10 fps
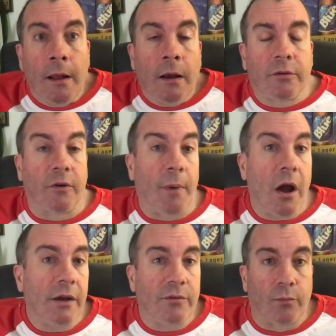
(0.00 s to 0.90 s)
So if my
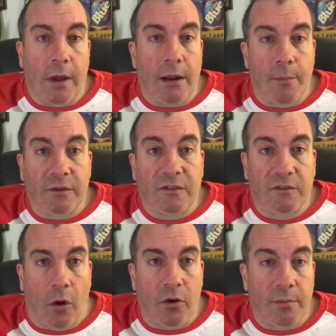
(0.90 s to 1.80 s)
eyes are red, I'm not
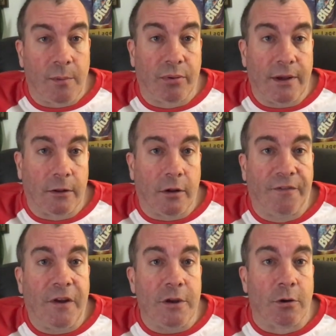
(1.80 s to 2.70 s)
stoned. I've been playing a lot of
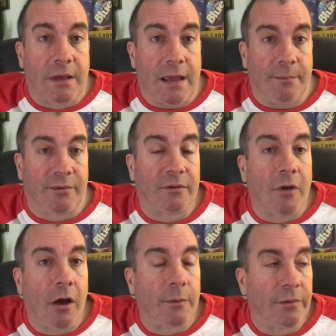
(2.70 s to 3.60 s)
video games. I'll
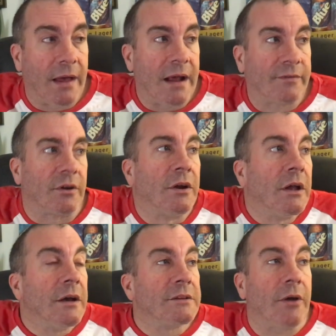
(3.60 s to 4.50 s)
talk about that after.
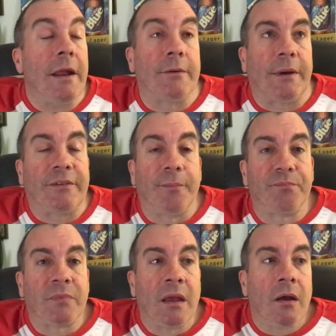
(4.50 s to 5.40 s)
So anyways,
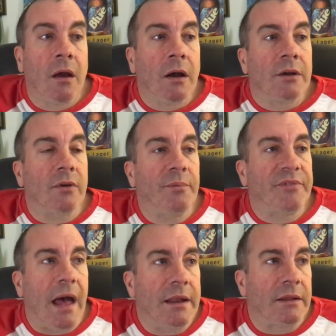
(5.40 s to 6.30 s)
so I'm
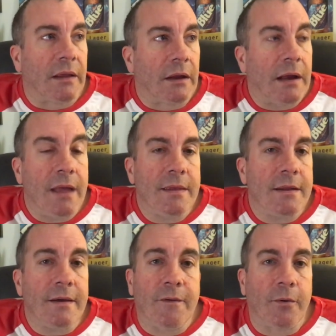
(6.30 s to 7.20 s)
standing there, and then
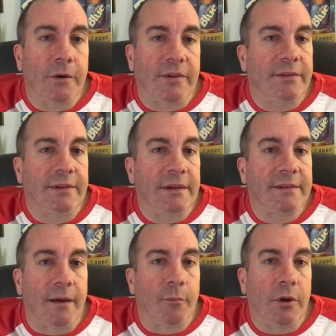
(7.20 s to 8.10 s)
of course I see
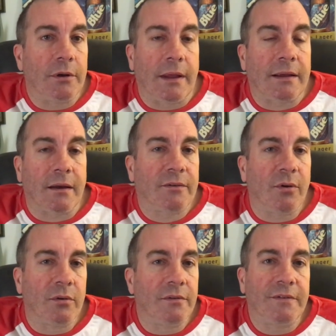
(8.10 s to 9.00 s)
someone like a
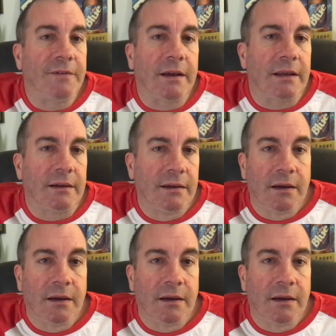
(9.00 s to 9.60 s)
total fucking,